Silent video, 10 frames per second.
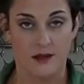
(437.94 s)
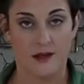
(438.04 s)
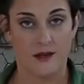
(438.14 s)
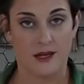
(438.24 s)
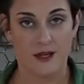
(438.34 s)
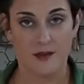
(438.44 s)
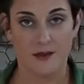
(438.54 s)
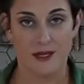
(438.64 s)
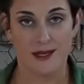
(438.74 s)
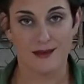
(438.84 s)
All right, well,
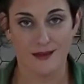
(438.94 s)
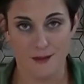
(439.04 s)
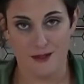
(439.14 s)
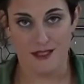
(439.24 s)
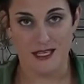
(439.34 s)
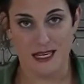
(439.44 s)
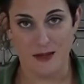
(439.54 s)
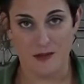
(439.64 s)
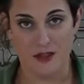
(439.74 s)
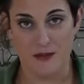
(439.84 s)
we had a little bit of
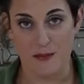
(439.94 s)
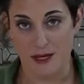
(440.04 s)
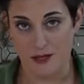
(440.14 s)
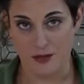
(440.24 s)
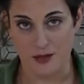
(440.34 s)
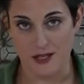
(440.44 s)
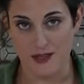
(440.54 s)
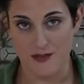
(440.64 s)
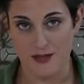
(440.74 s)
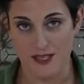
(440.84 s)
time with the
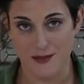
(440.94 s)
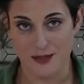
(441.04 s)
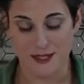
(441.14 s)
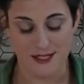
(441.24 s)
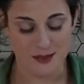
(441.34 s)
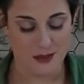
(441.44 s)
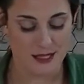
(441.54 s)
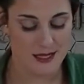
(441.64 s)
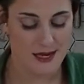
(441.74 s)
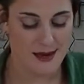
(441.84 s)
microwave with this
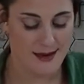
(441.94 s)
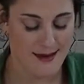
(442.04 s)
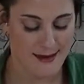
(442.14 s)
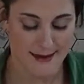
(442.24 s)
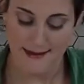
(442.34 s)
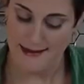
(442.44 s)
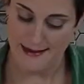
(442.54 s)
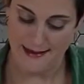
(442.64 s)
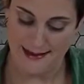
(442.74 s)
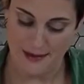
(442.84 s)
one, and
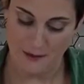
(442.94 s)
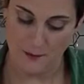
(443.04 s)
I'm